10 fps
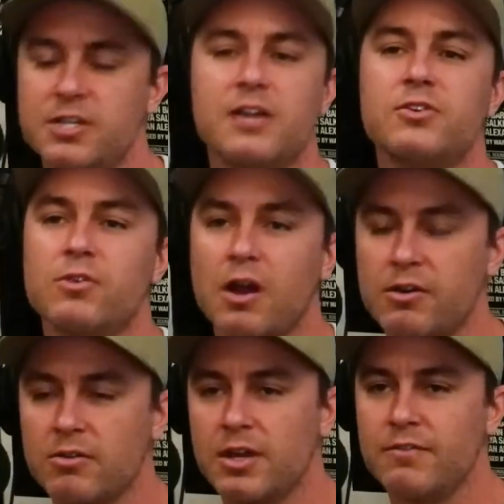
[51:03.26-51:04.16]
she has going on
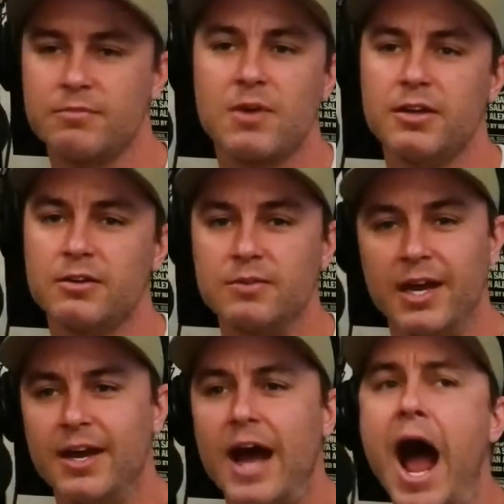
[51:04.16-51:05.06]
in her life, and my, you know,
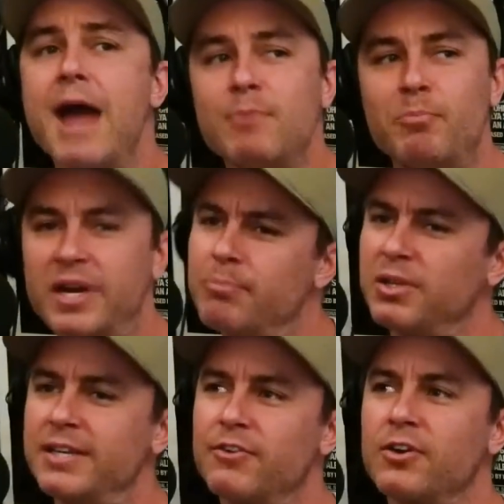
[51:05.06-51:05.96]
I'm a big
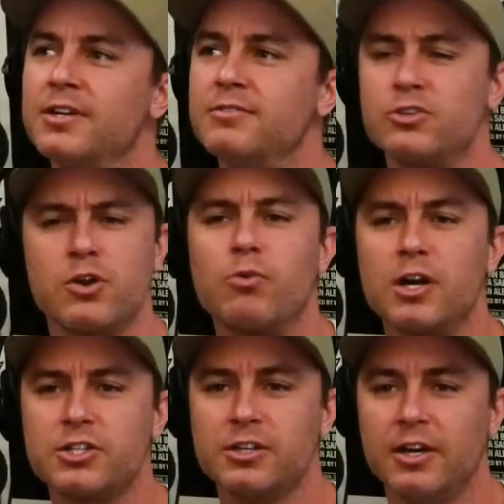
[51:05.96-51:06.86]
believer in there's no
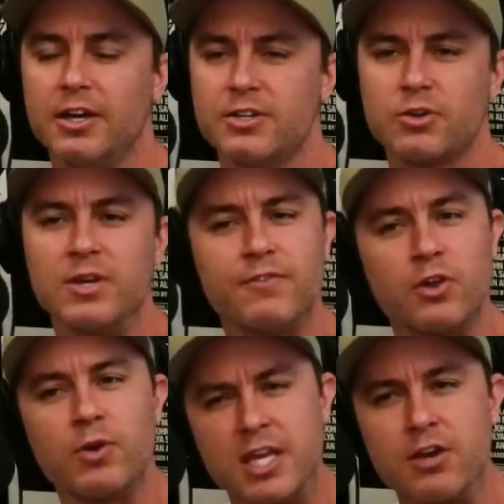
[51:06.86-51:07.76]
rush. So even
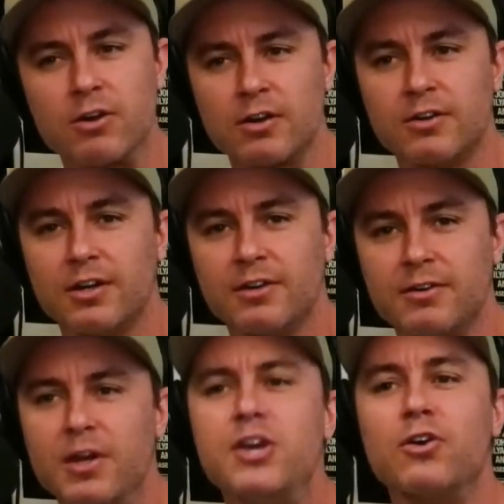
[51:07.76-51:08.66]
though a year
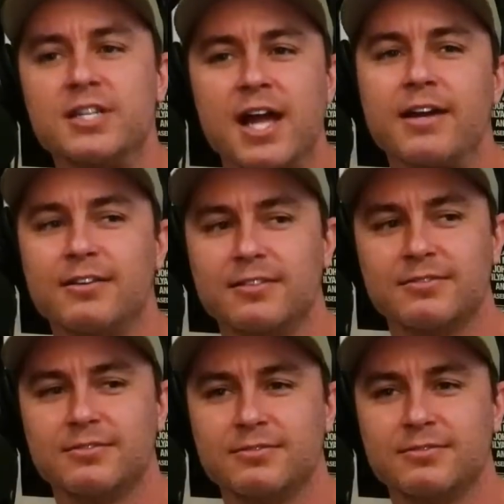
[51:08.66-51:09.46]
is like